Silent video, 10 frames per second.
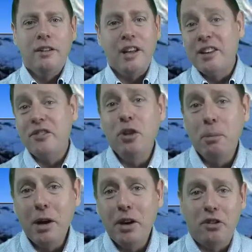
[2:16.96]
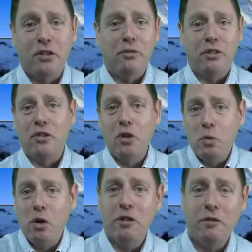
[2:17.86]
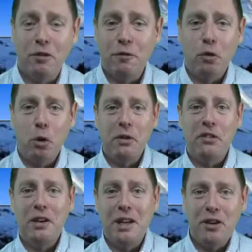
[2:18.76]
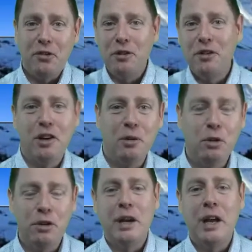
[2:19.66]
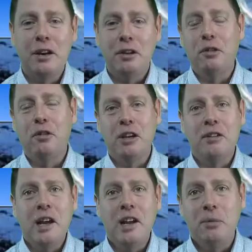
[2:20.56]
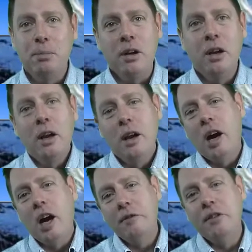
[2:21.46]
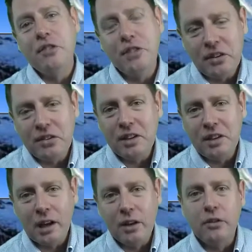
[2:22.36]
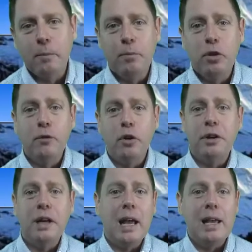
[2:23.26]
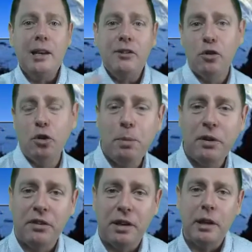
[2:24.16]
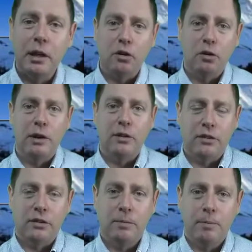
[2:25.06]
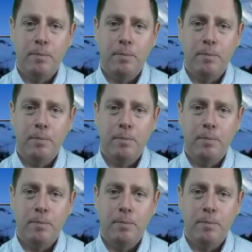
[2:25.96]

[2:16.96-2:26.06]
Now that's not much. So what? I've got 4% extra than I would have had in 30 days. But after 60 days, you've got an 82% increase.